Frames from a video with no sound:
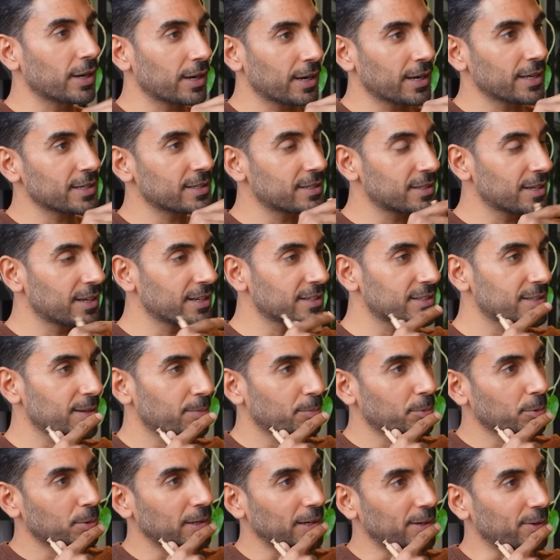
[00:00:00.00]
let's let's
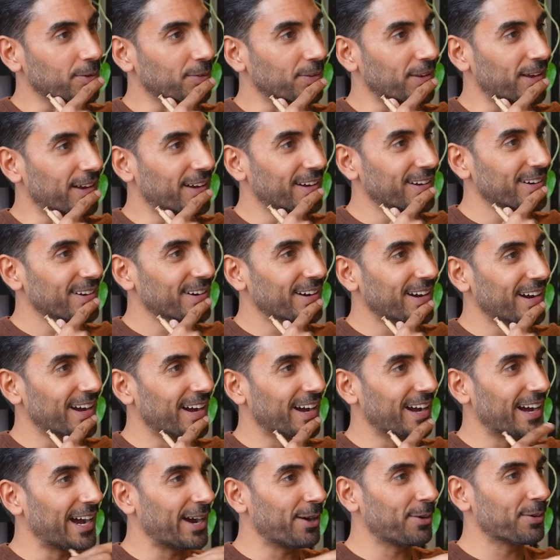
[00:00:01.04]
double click on that.
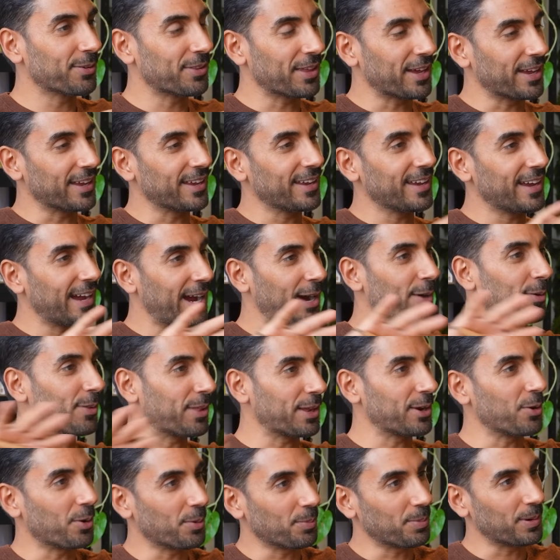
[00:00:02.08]
Uh, how are they? How are
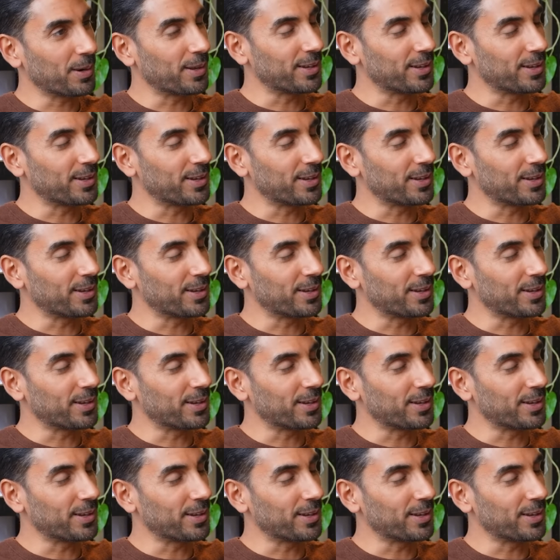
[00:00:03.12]
they not